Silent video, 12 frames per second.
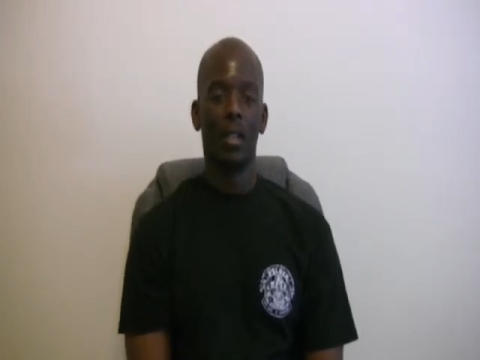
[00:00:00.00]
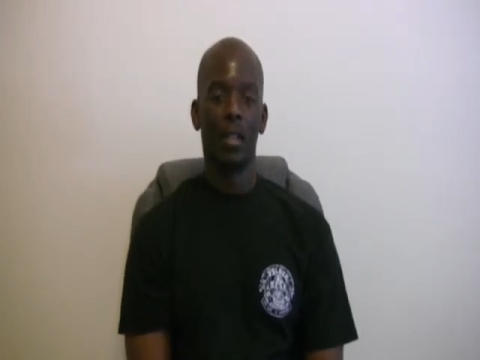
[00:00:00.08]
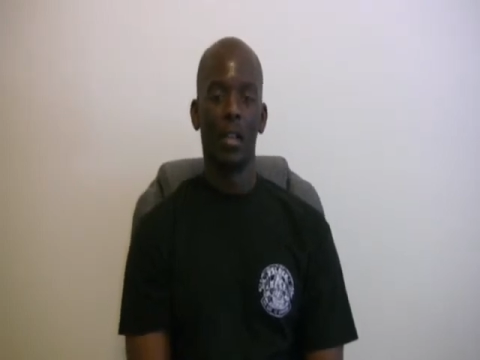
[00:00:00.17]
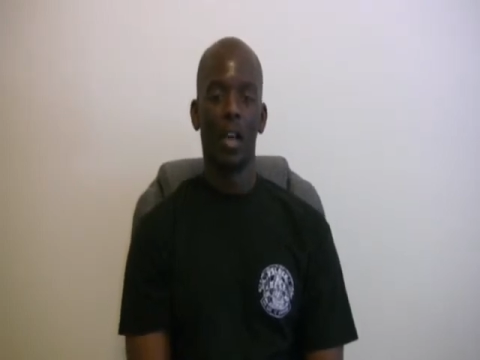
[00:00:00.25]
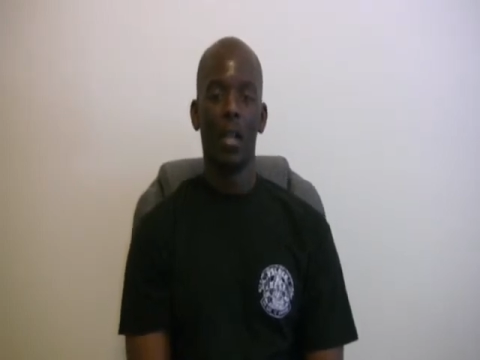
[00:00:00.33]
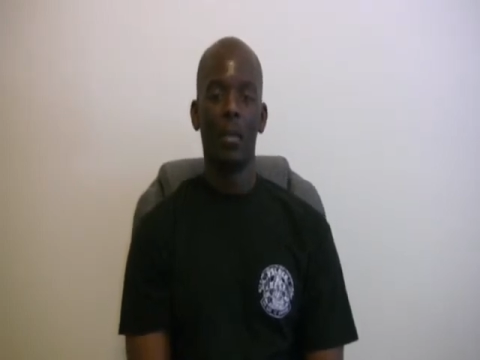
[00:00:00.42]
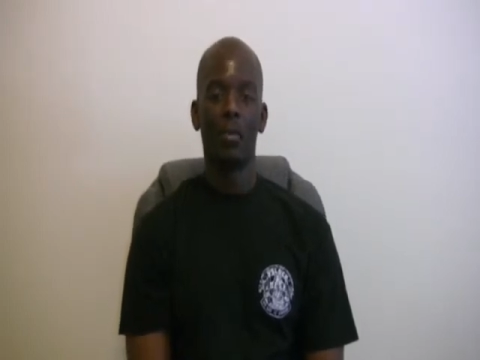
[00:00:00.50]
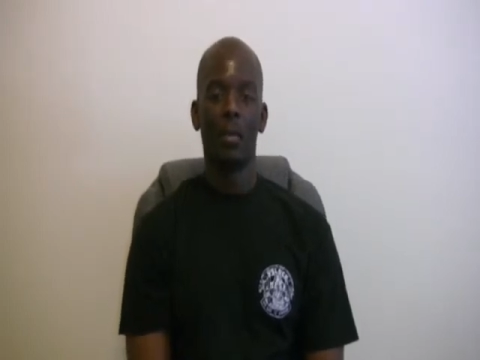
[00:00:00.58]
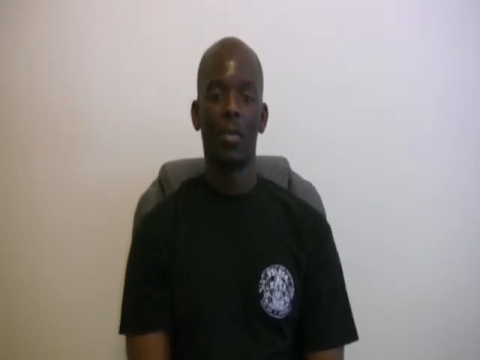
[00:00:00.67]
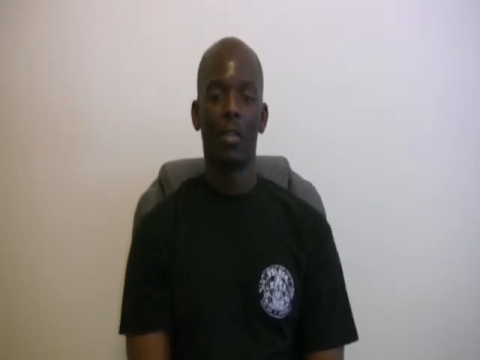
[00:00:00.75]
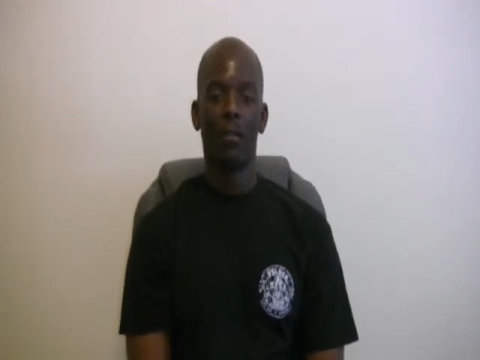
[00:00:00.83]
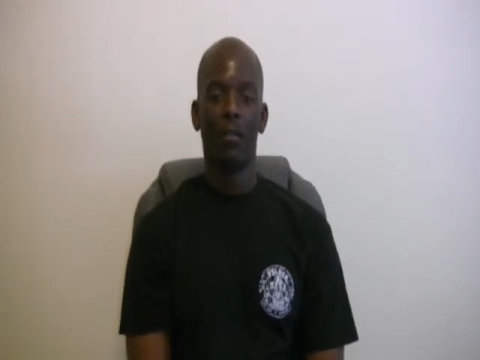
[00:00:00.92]
The columns
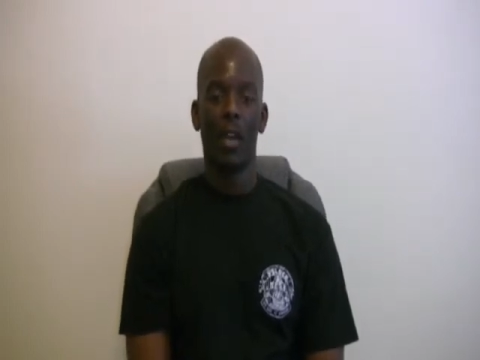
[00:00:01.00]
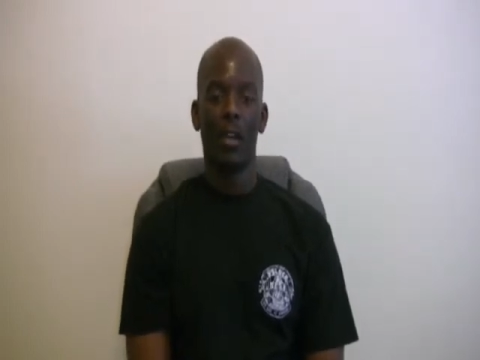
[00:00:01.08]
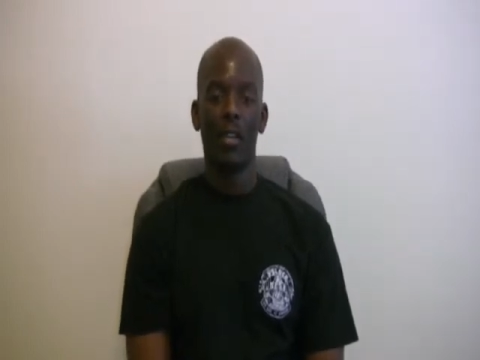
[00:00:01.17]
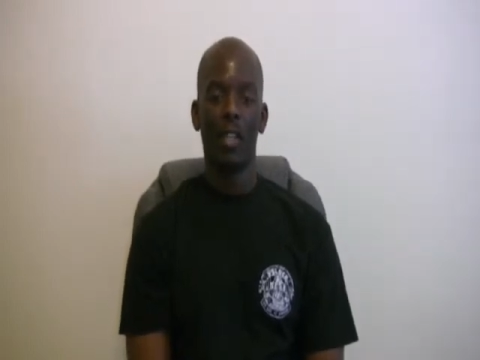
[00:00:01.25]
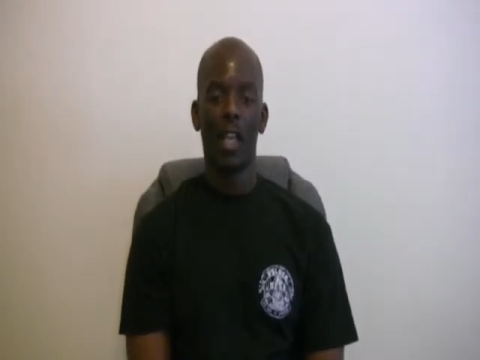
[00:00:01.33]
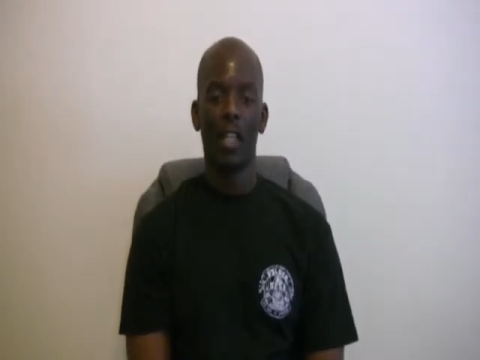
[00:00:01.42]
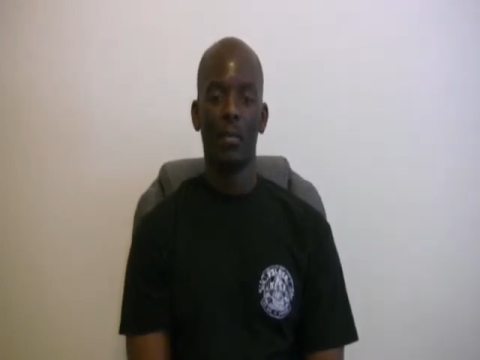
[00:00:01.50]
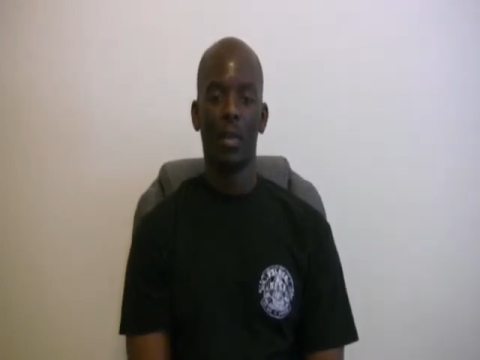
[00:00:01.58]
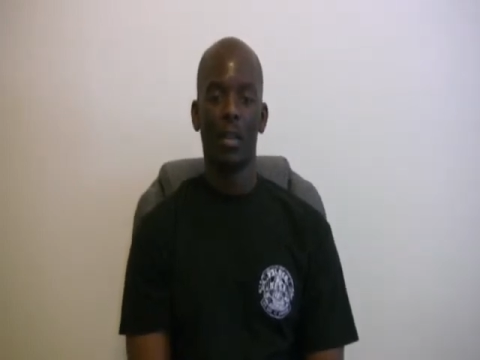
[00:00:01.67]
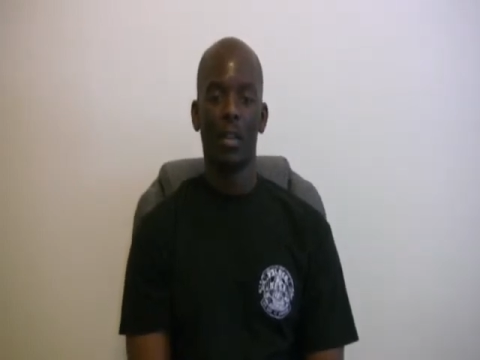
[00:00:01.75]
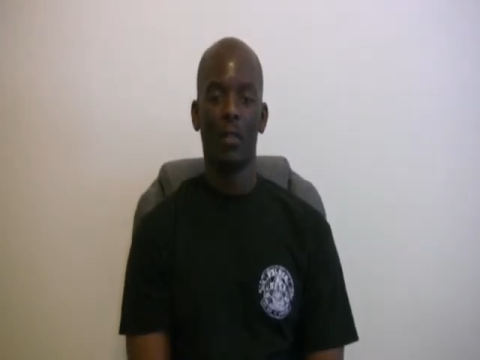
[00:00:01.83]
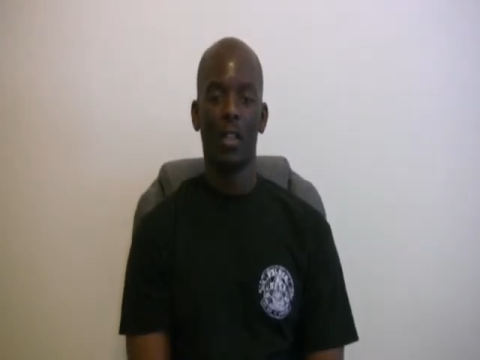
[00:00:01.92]
represent various
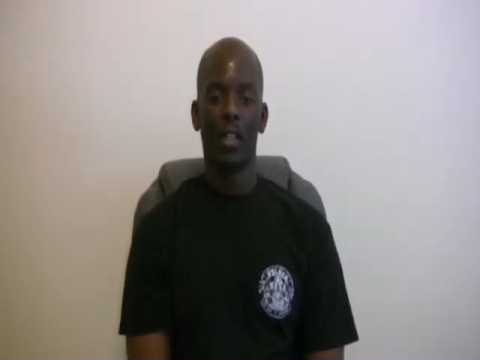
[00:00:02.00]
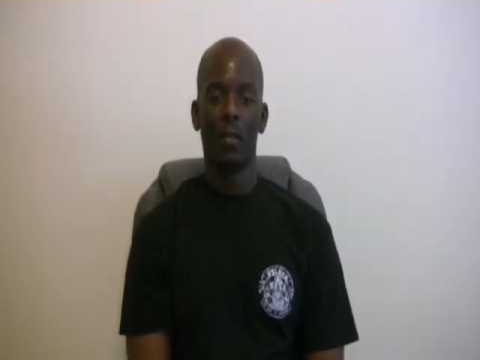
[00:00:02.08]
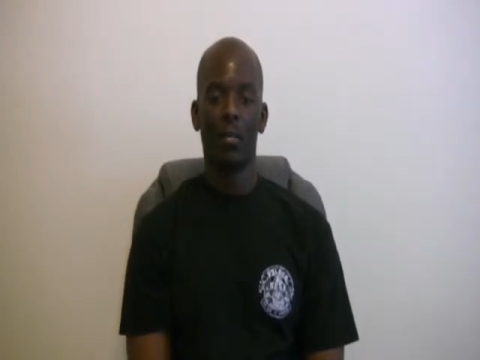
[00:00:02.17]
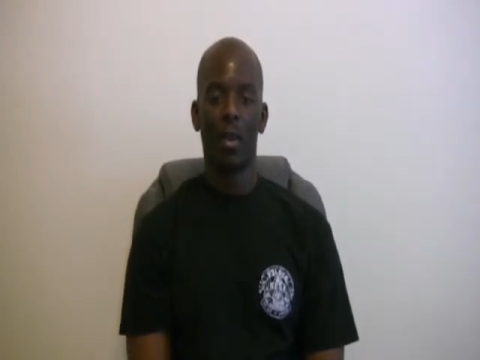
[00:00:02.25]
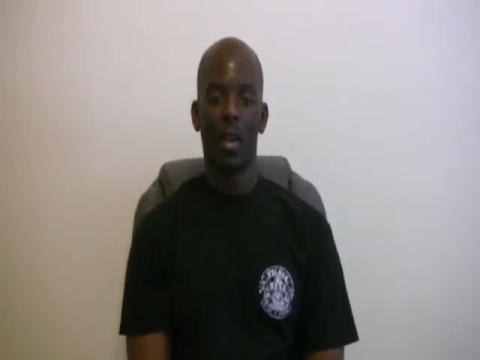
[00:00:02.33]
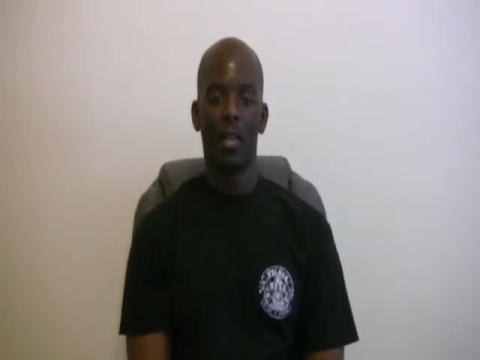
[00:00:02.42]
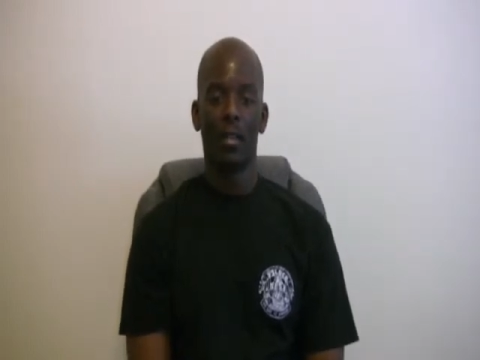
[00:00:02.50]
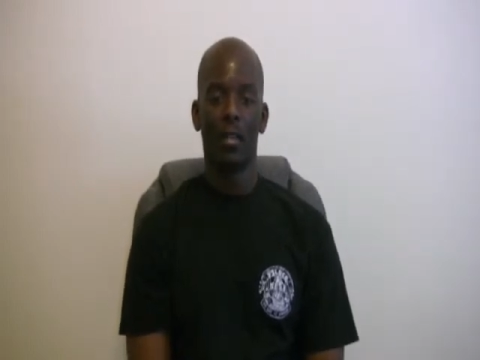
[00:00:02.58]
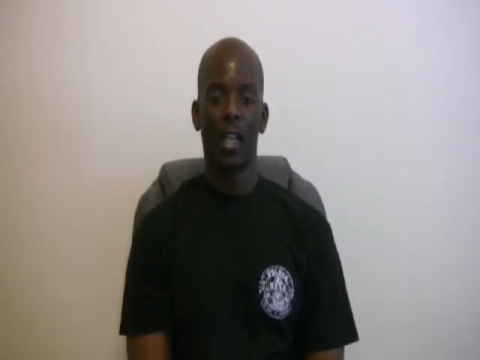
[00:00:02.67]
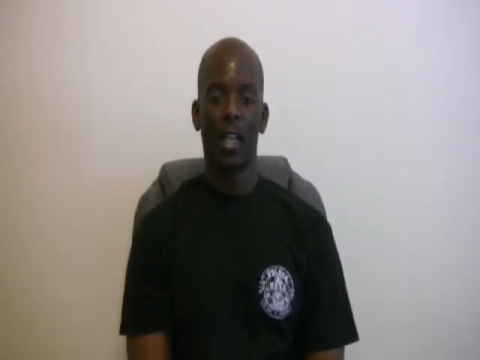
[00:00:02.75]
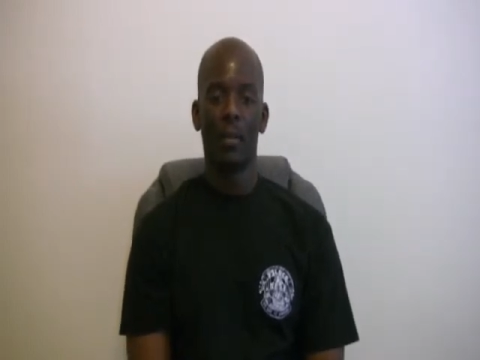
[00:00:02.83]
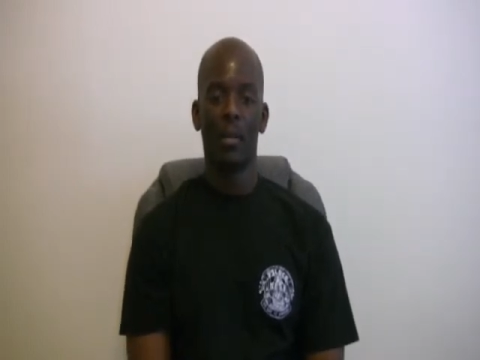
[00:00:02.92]
aspects of the enterprise
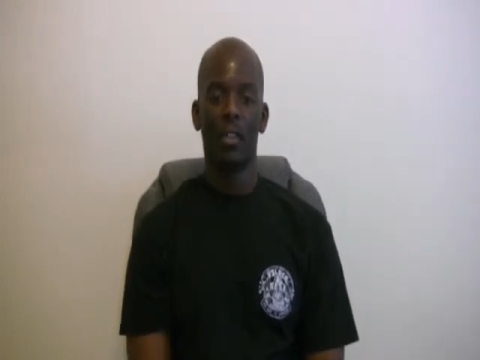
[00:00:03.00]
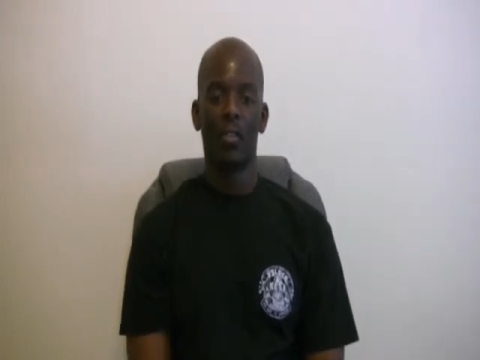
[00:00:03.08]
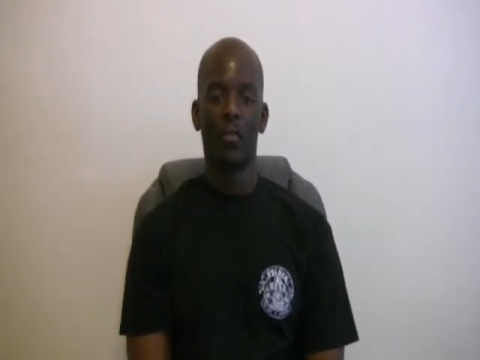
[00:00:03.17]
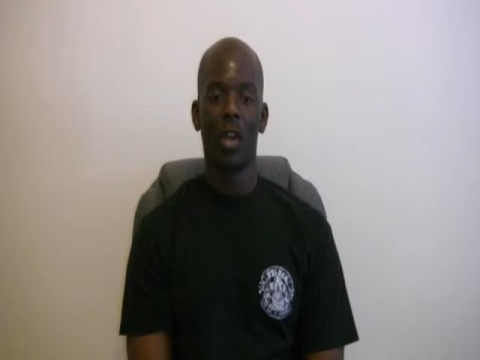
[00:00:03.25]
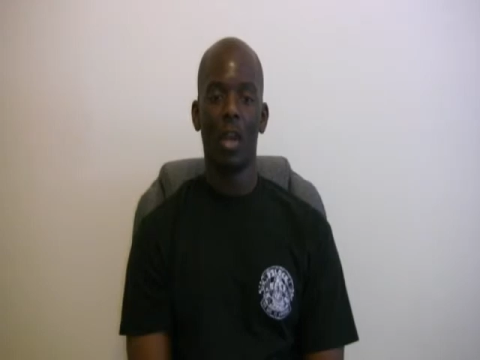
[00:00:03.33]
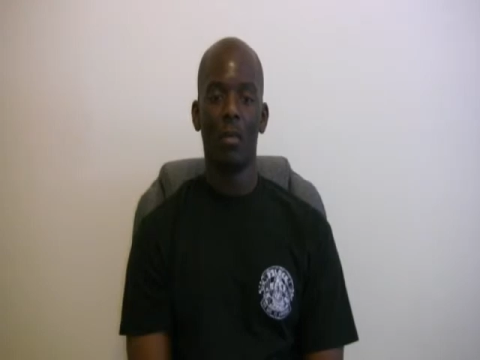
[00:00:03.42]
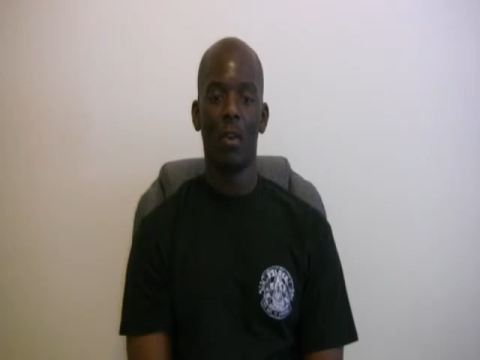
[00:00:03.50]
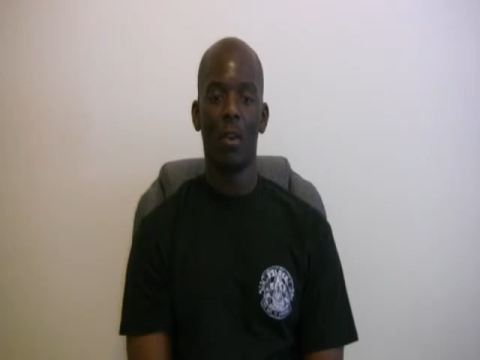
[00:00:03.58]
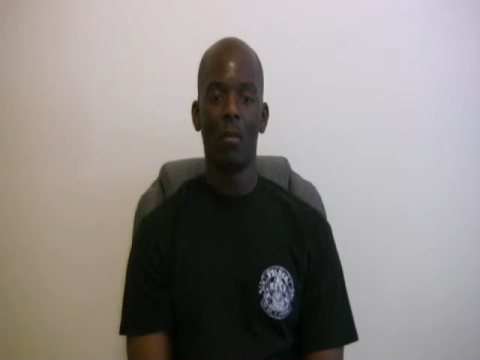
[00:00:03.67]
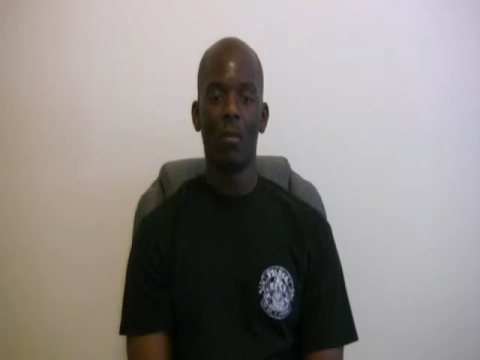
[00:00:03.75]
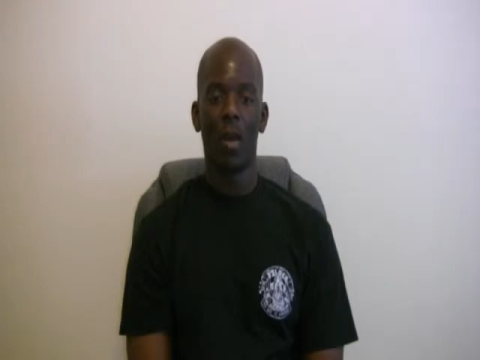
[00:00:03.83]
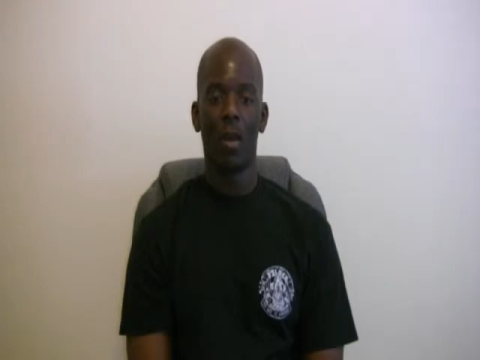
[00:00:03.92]
that can be described
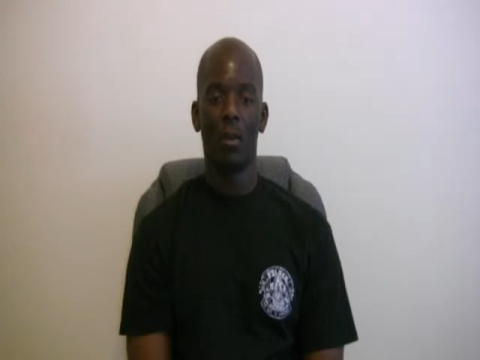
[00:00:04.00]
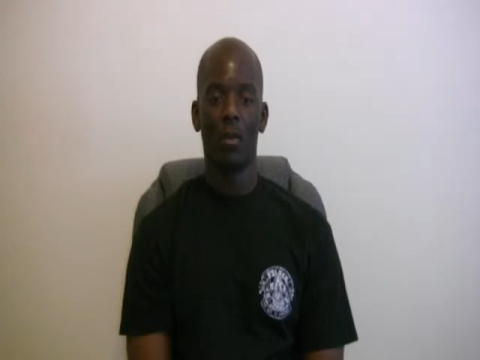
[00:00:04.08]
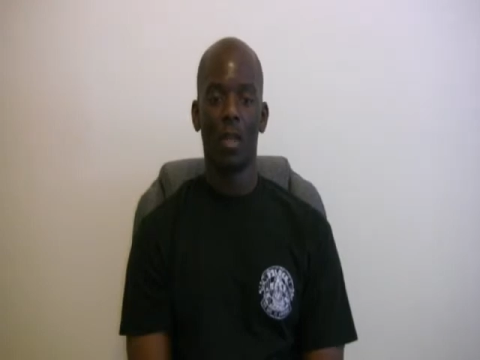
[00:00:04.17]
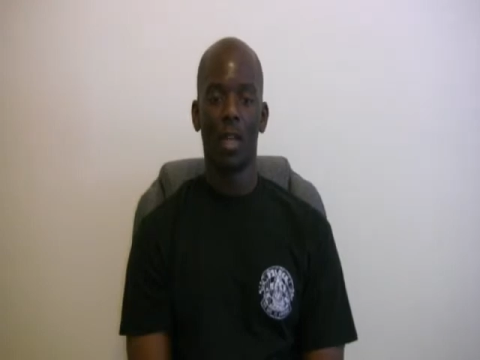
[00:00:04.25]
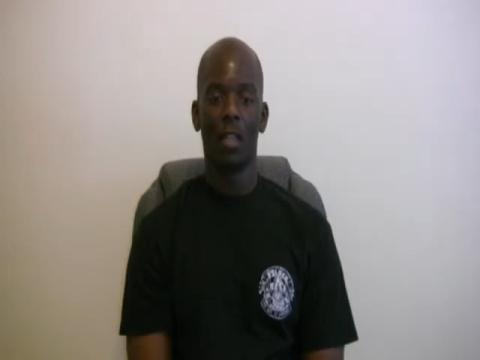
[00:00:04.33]
or modeled,